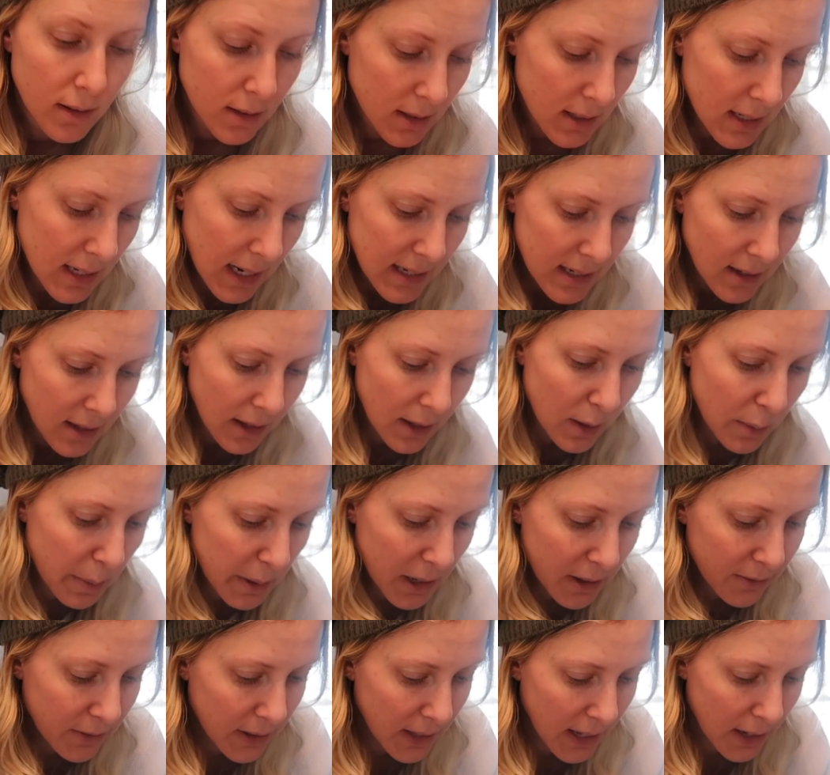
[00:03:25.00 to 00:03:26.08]
Today's a little bit
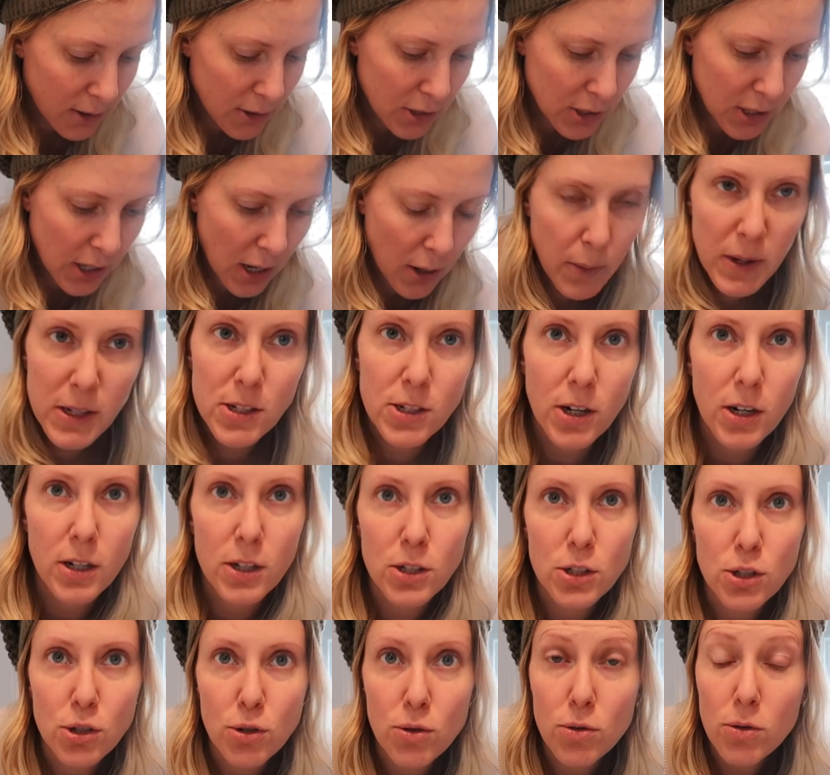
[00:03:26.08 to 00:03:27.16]
of a later start. We
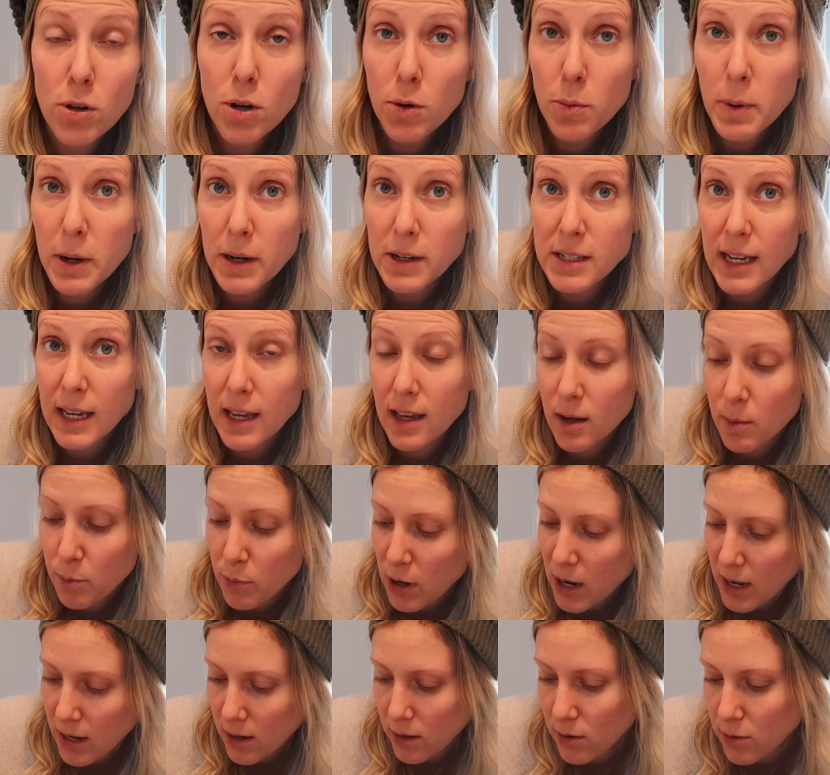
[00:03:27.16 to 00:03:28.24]
started school, we are taking a
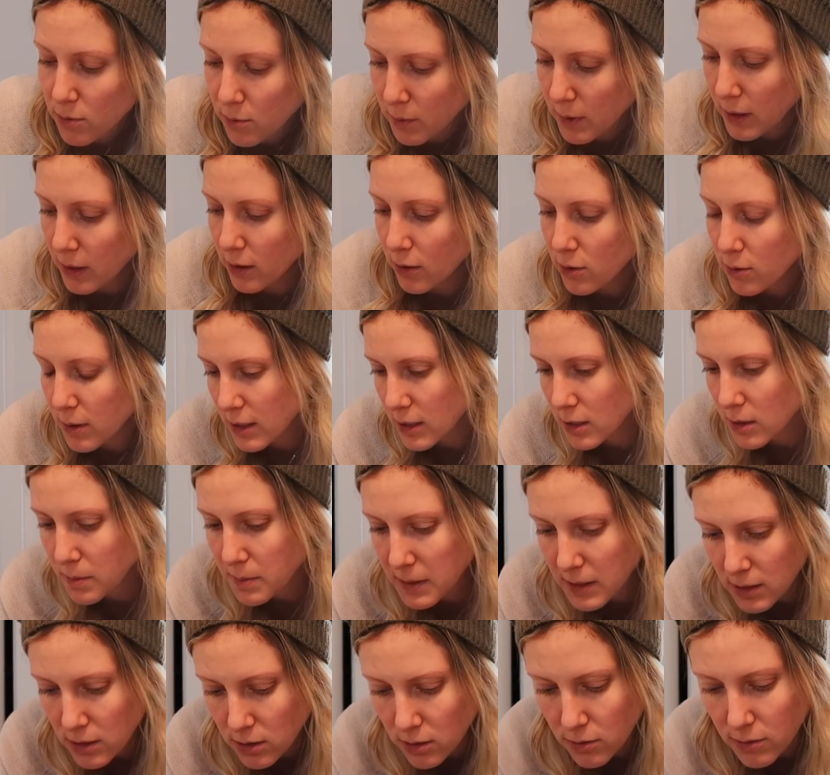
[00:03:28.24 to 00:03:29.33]
break. We are going to
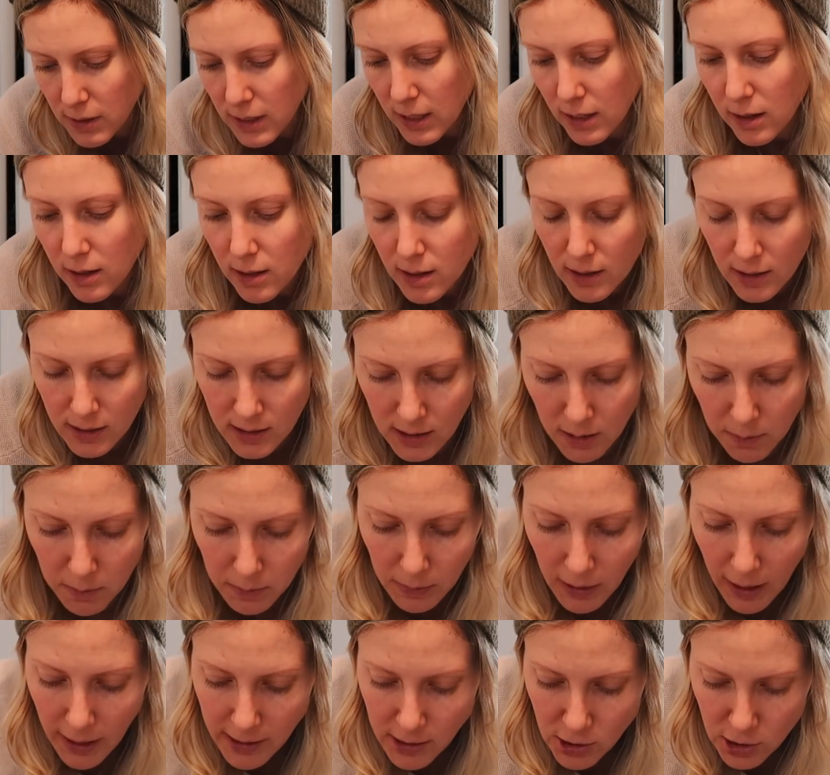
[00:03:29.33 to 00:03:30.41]
be doing some
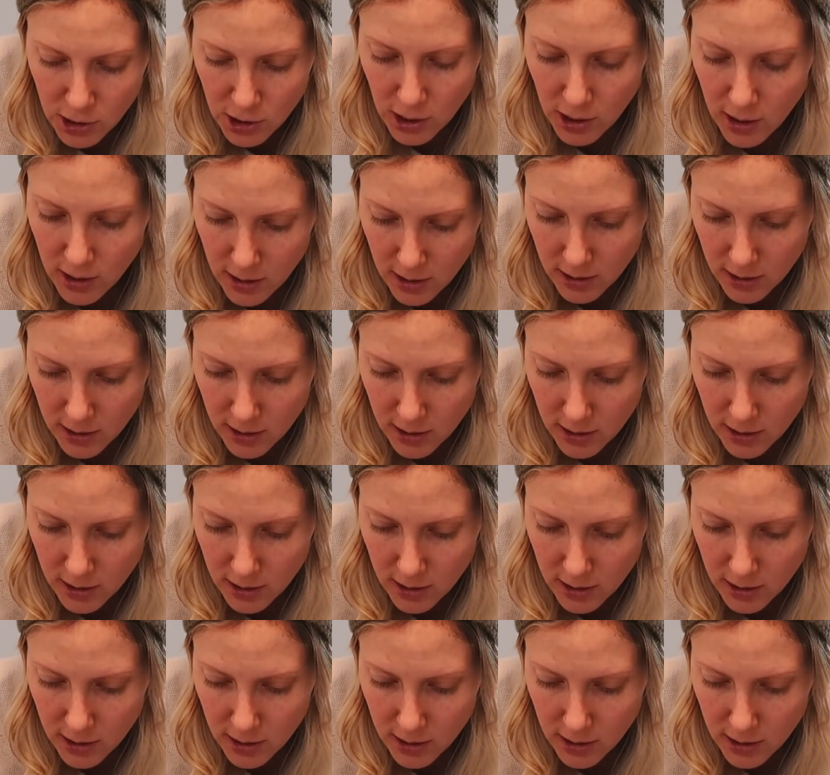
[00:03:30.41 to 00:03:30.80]
lunch.